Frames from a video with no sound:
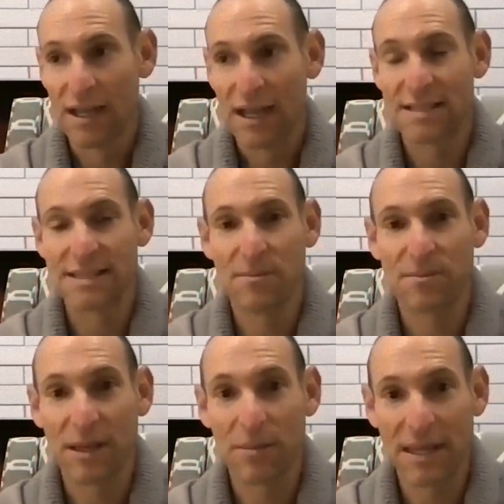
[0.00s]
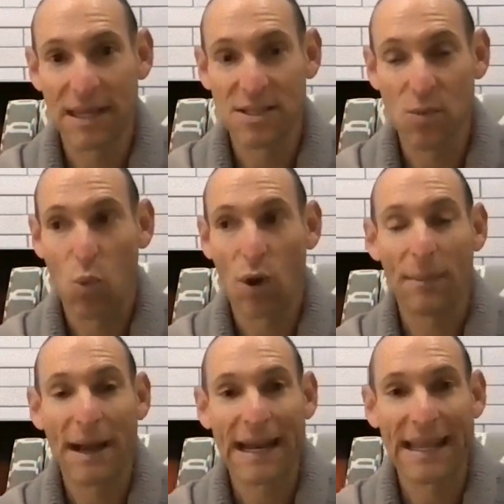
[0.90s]
It simply means, what
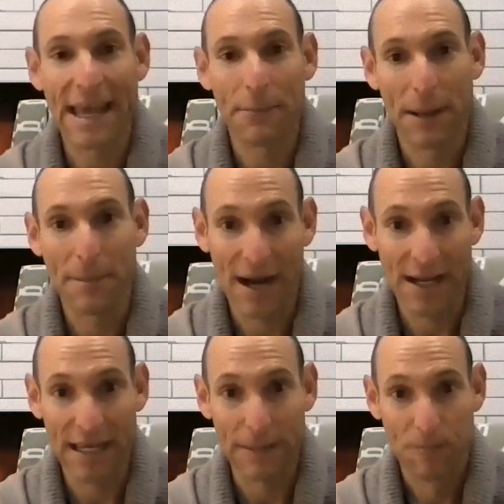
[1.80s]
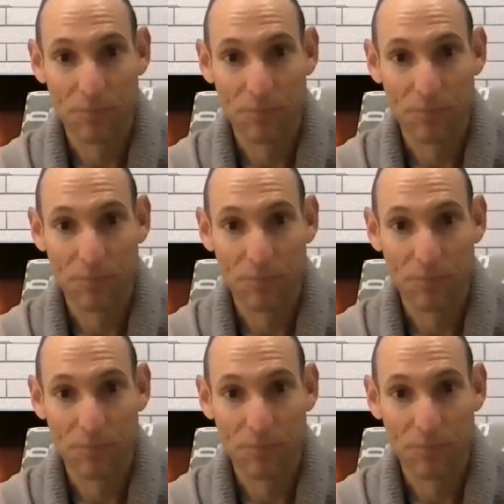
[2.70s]
am I going to get in my pocket?